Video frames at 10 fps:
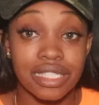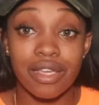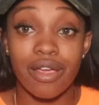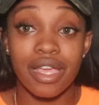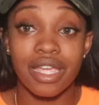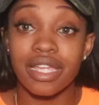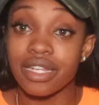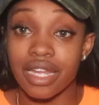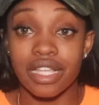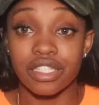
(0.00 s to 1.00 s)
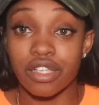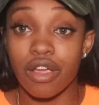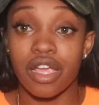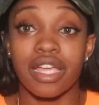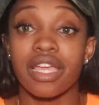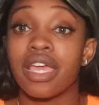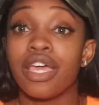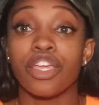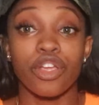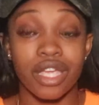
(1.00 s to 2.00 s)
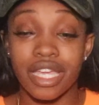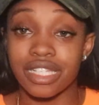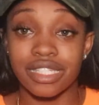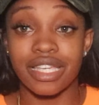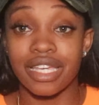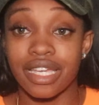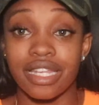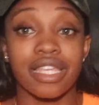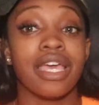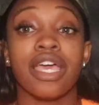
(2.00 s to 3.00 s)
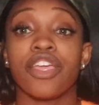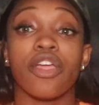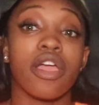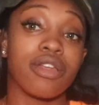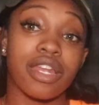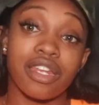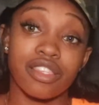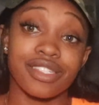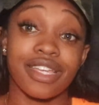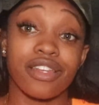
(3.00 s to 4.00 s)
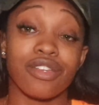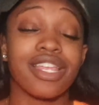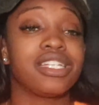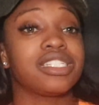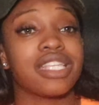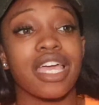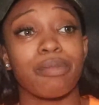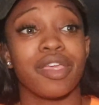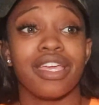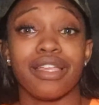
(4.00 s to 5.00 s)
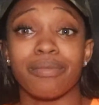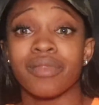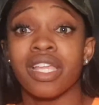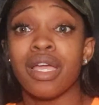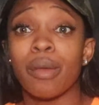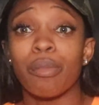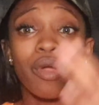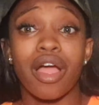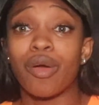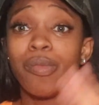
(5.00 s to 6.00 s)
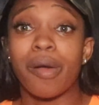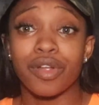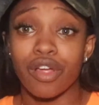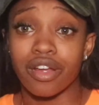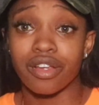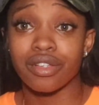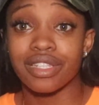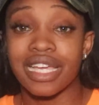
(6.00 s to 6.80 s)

Sorry. Not sorry. You're a king's kid. You're held at another standard. That's just like being Barack Obama's daughter.